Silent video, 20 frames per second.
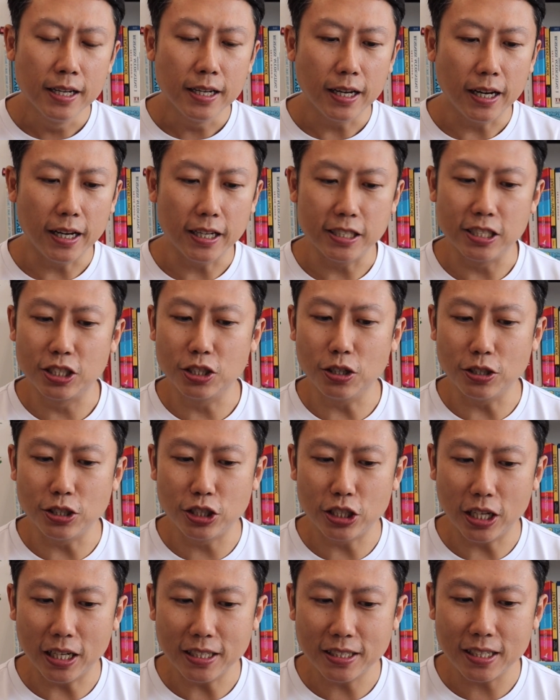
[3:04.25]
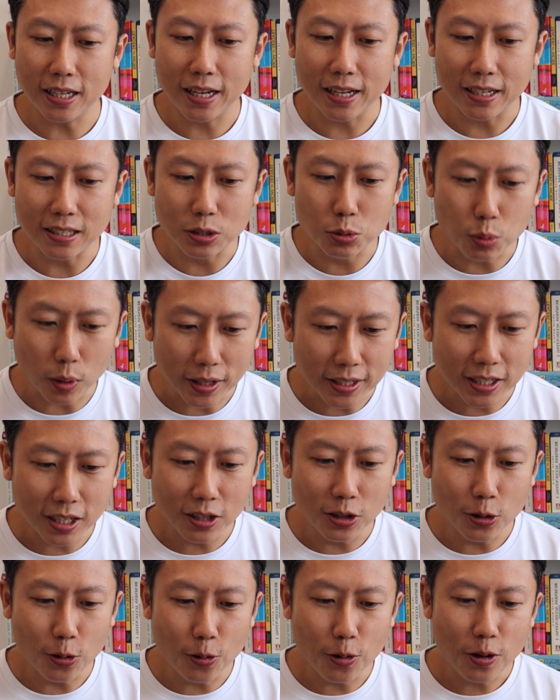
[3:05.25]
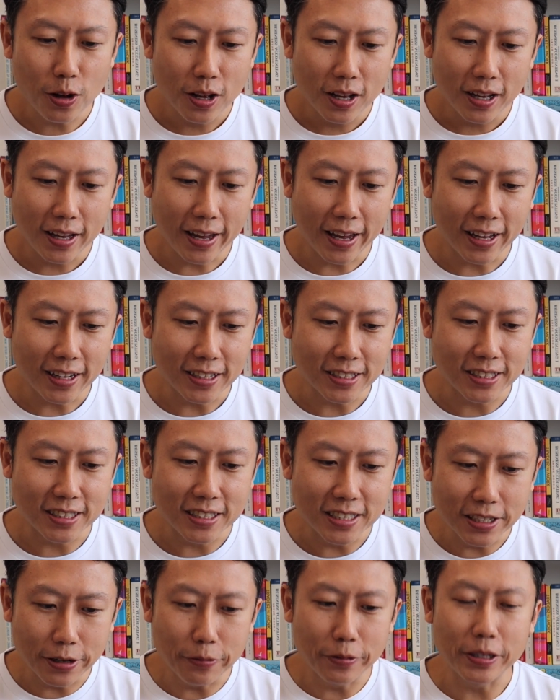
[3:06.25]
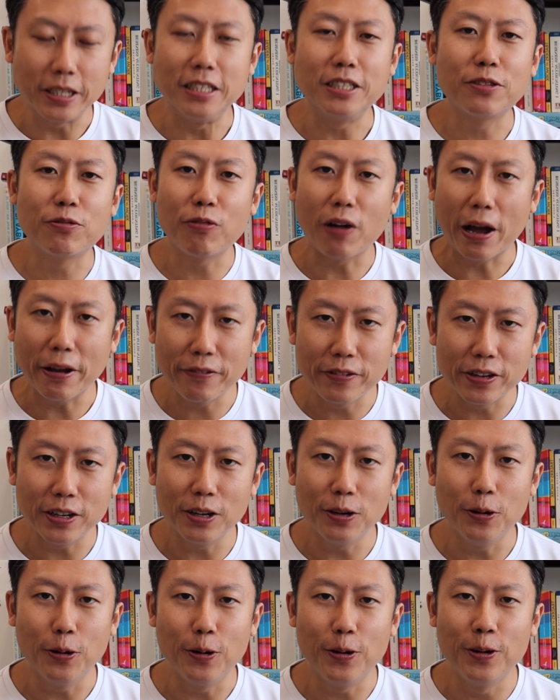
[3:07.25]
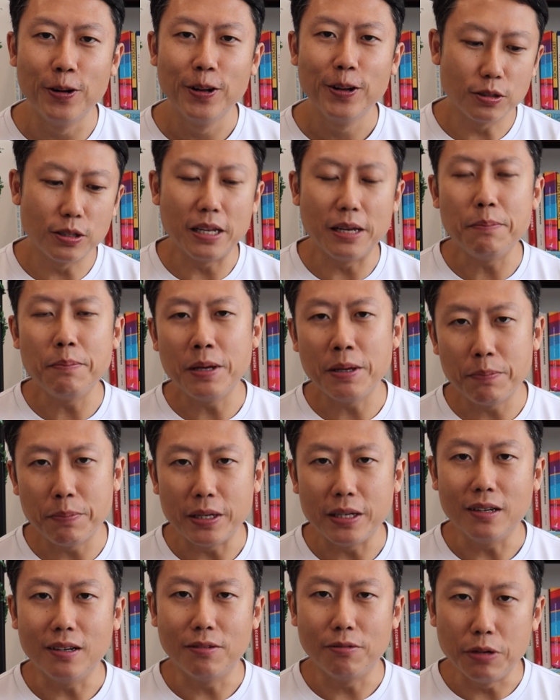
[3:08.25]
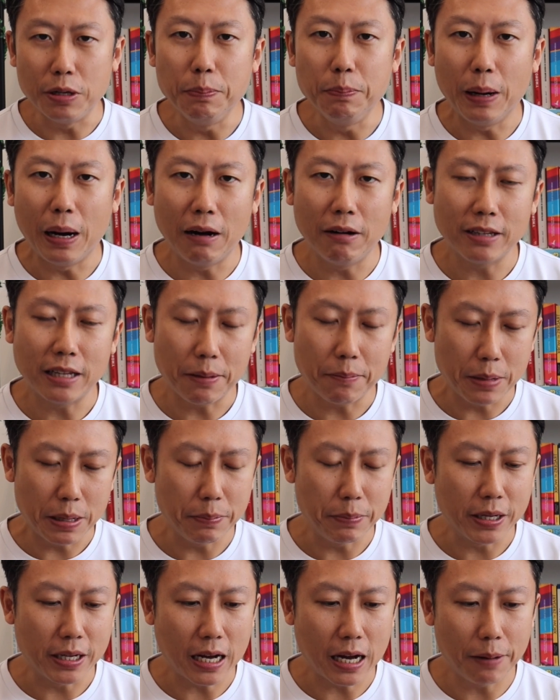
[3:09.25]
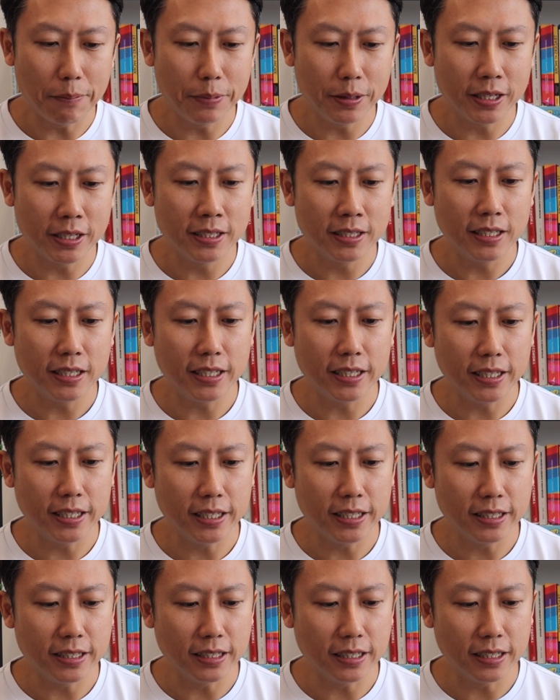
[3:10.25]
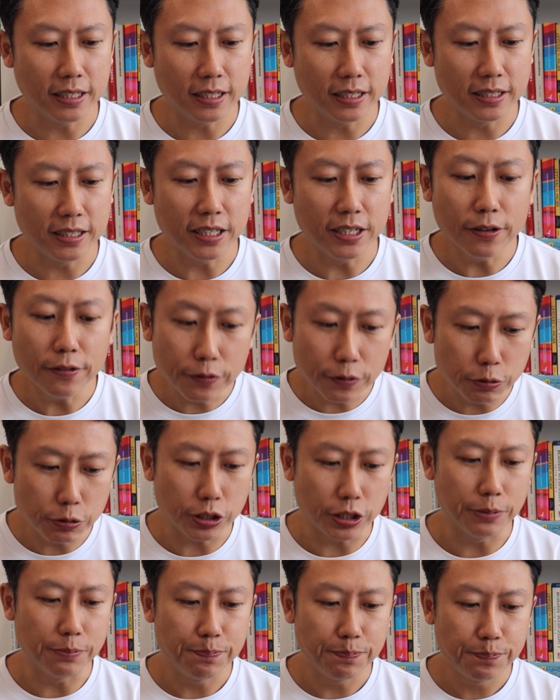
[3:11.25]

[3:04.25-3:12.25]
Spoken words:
It's not just at its 1-year low, and it's nearing its 5-year low. So there may be a rebound that may be coming in the near future.